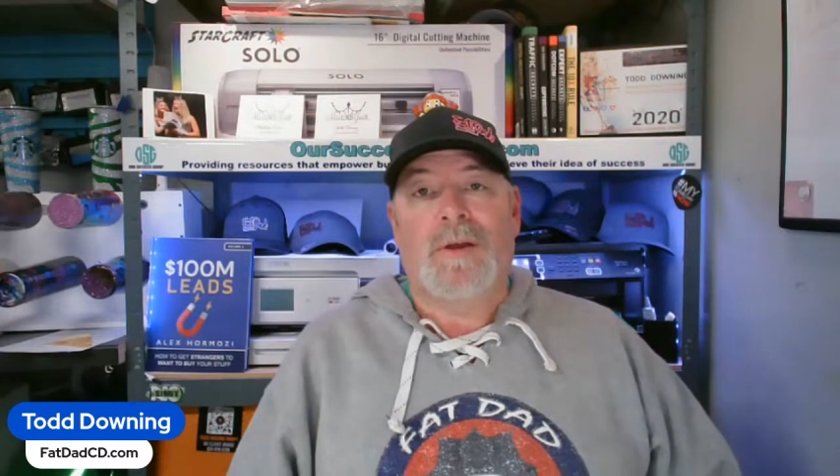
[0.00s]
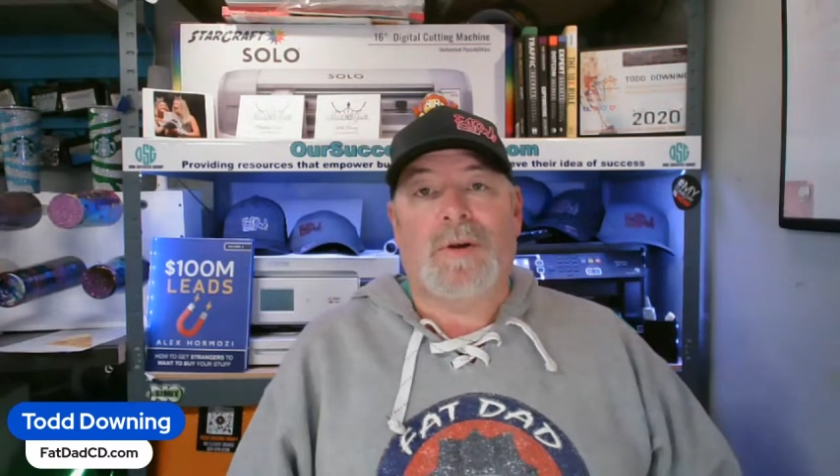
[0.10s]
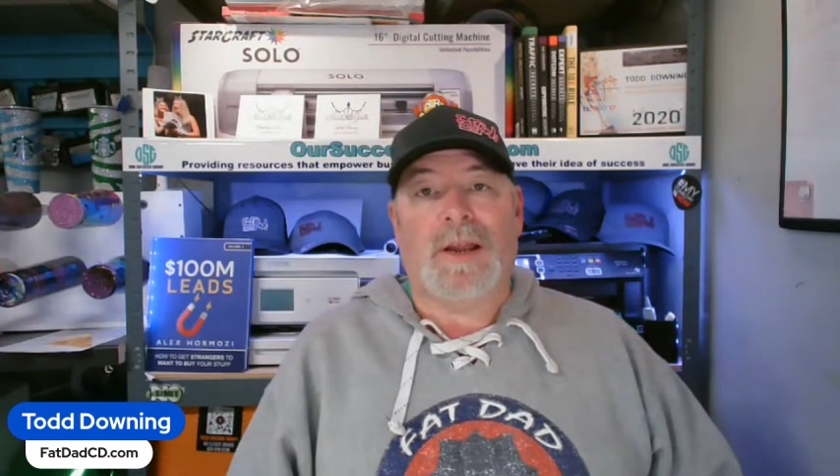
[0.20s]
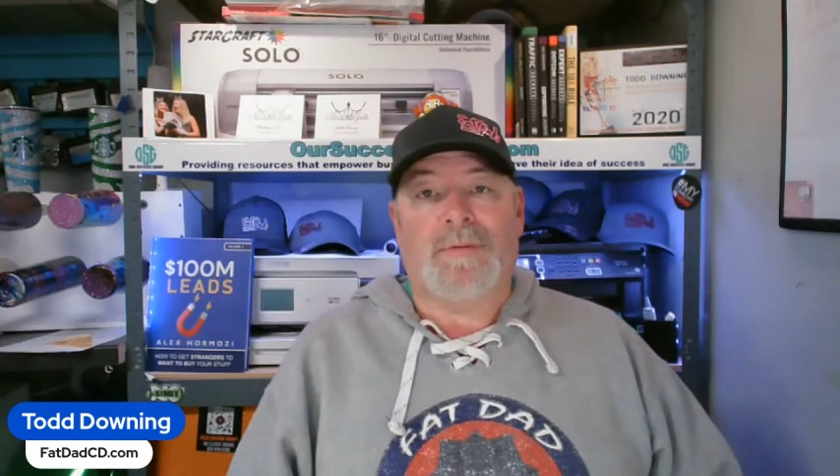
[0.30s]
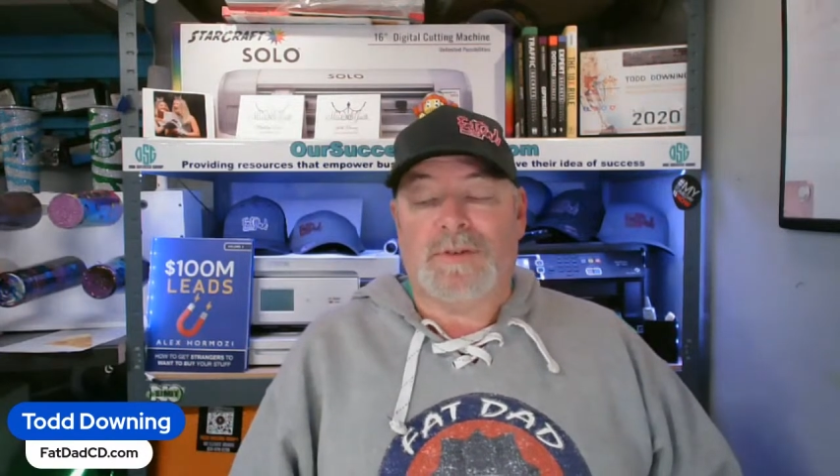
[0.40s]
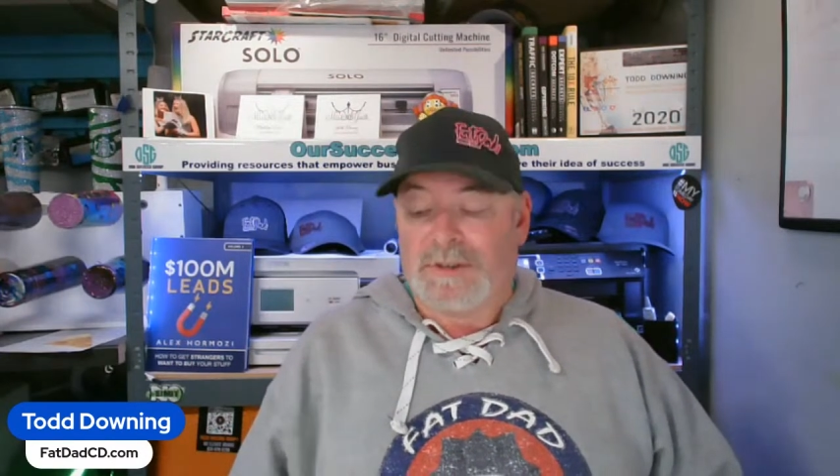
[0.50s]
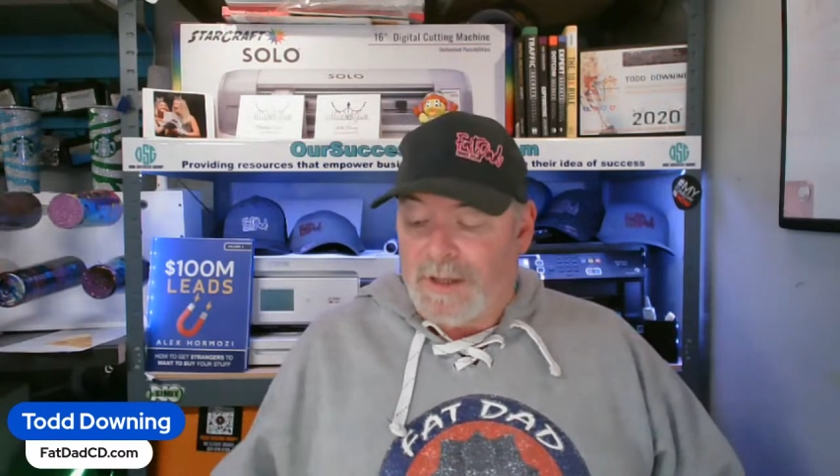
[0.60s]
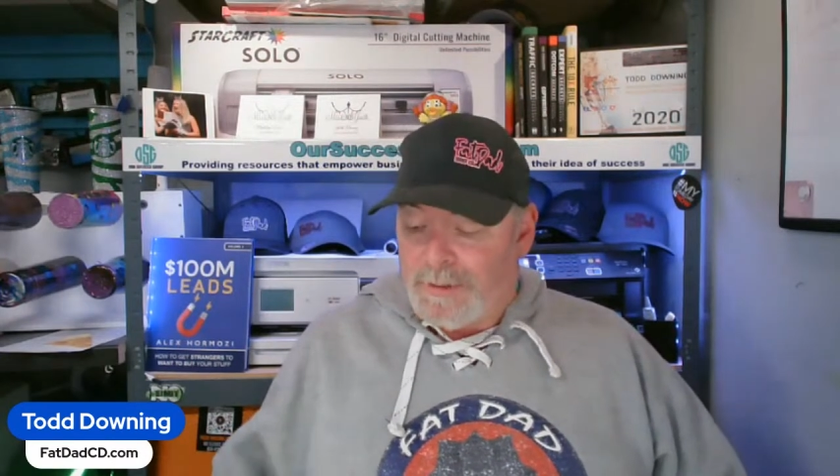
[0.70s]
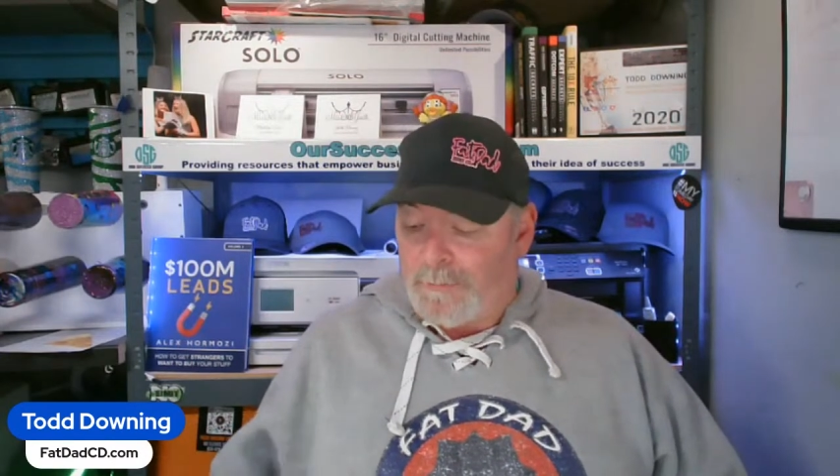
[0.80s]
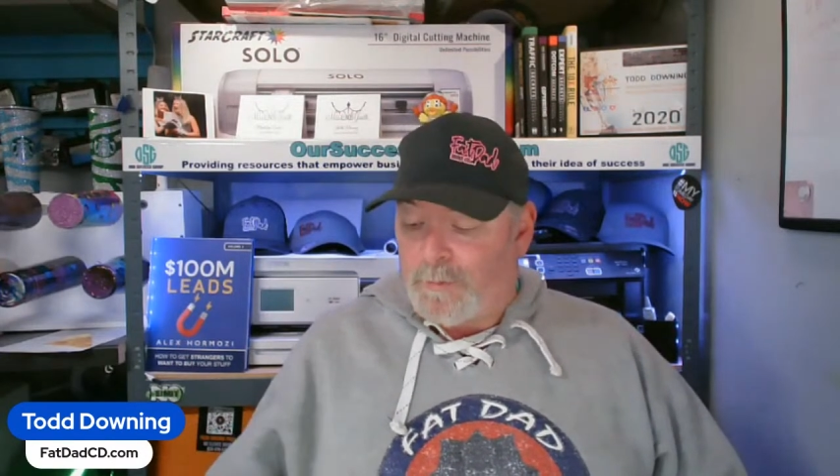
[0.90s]
Right? If there's
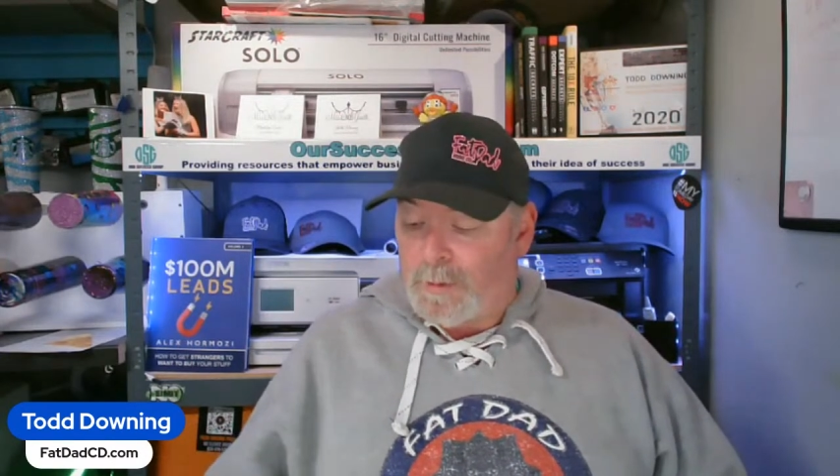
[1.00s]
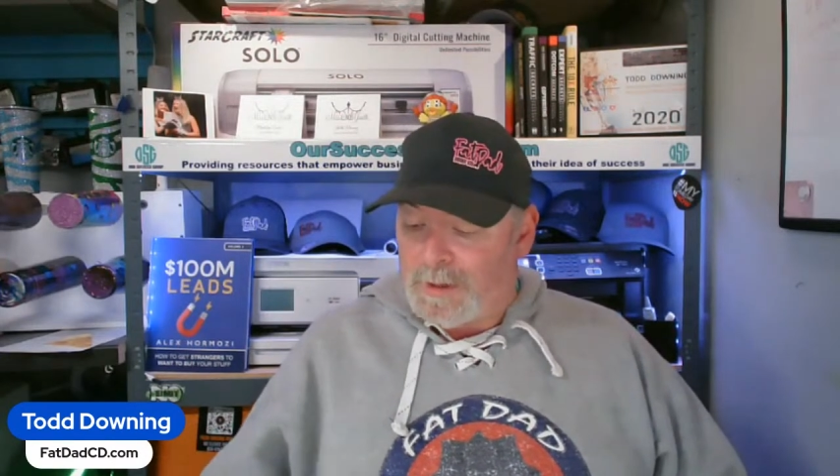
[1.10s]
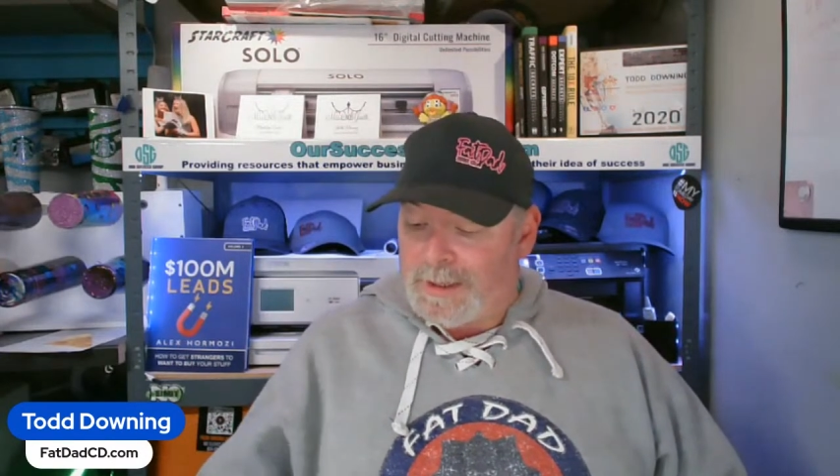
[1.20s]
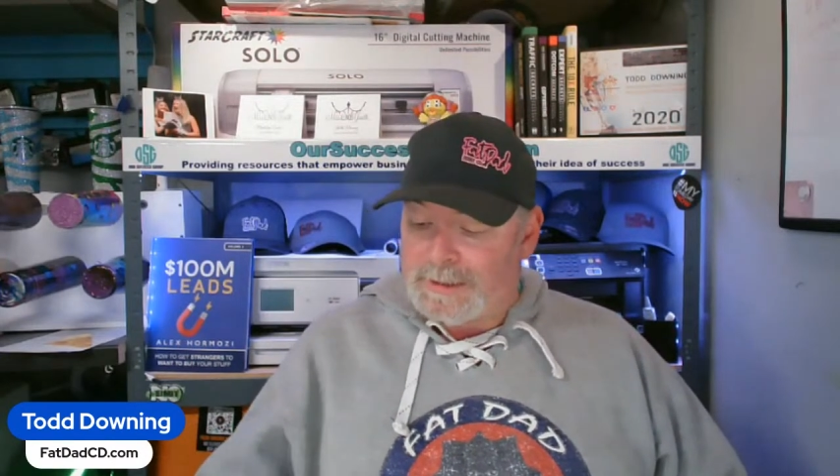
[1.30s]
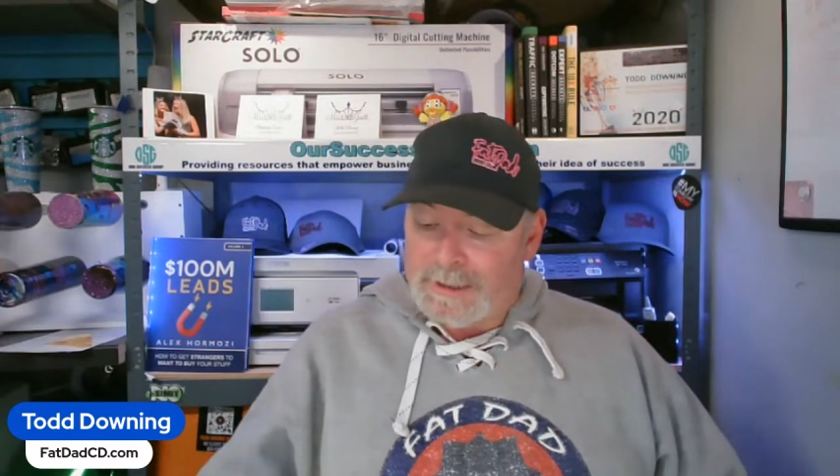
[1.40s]
nothing formally that